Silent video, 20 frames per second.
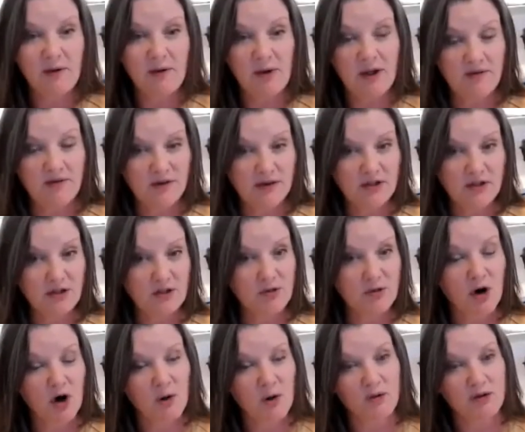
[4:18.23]
We have a
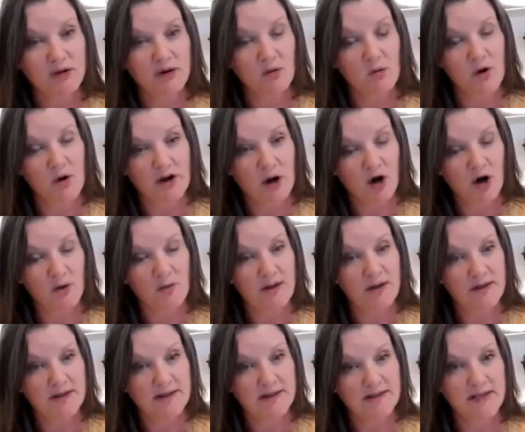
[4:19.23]
two-armed and a
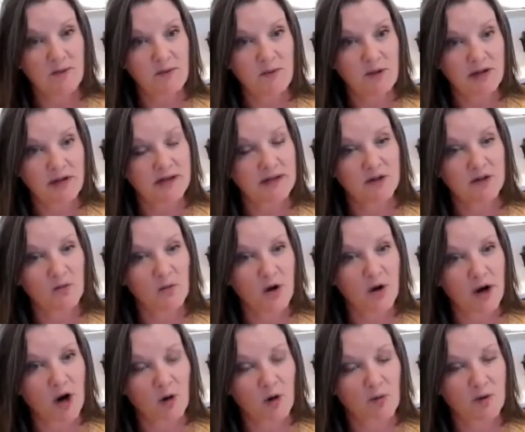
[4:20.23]
one-arm and the Sapien is the
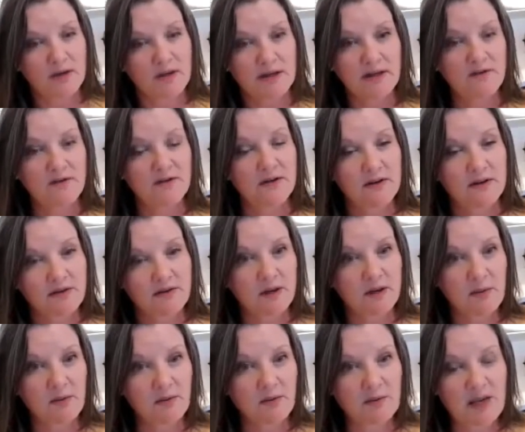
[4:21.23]
one arm with a different lift
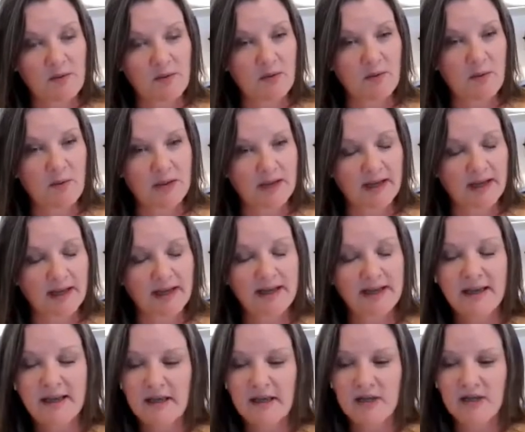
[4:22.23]

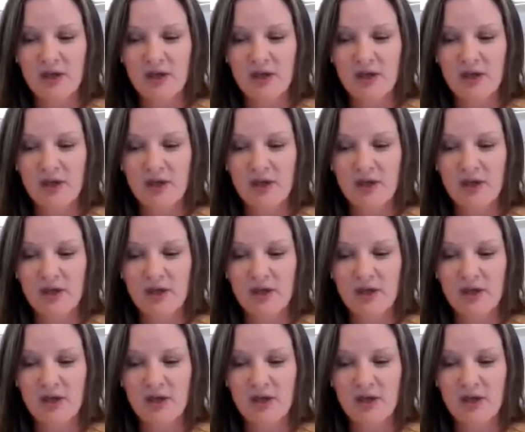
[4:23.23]
capability.